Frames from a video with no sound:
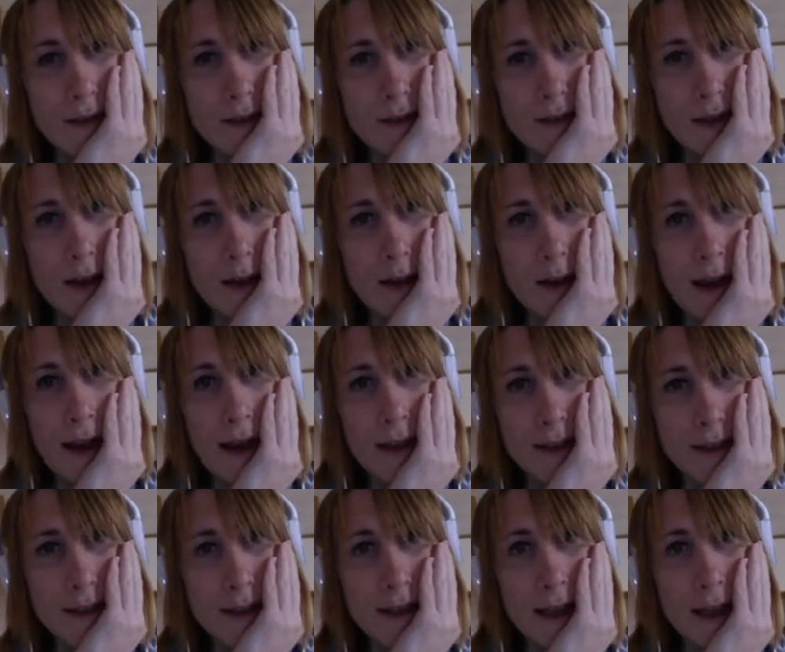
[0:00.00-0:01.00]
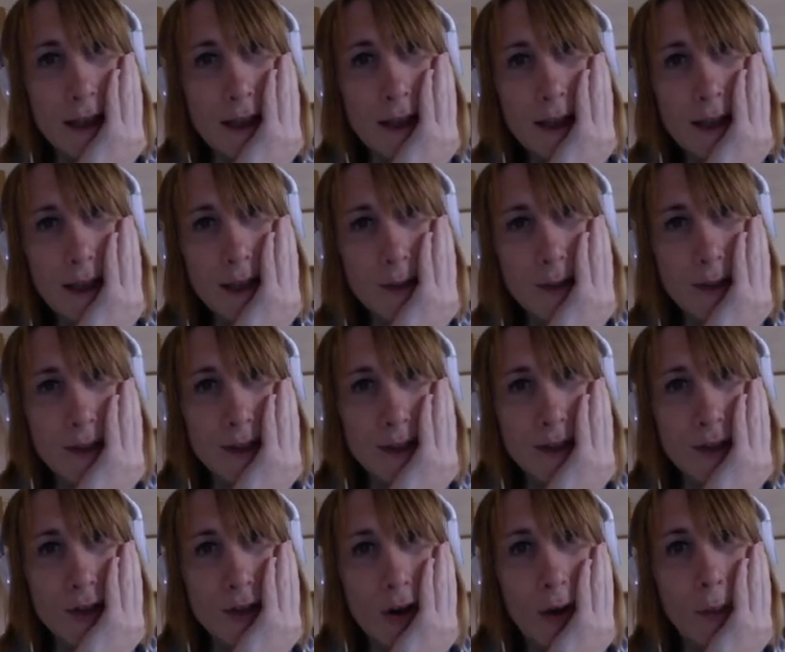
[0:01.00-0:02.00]
So yeah, as I say, this one's
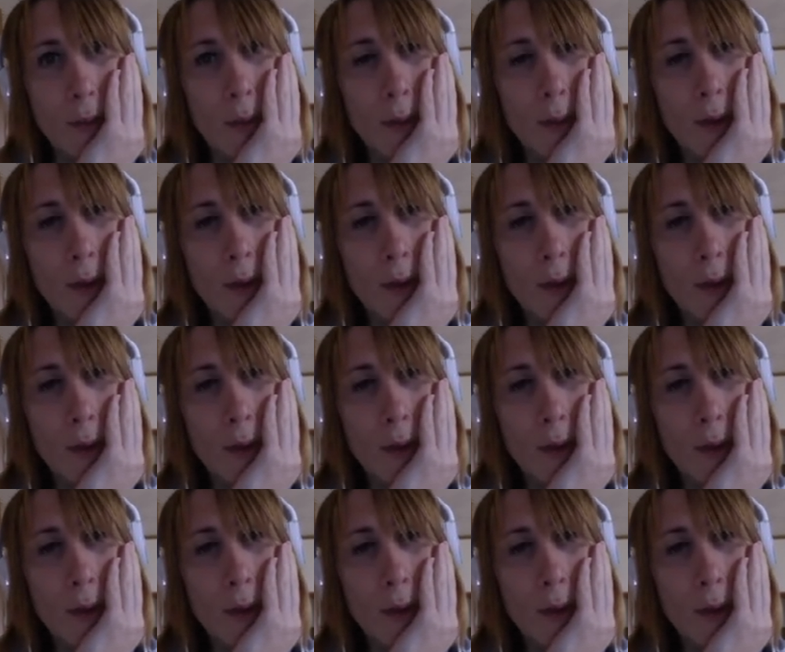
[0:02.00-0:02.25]
stop,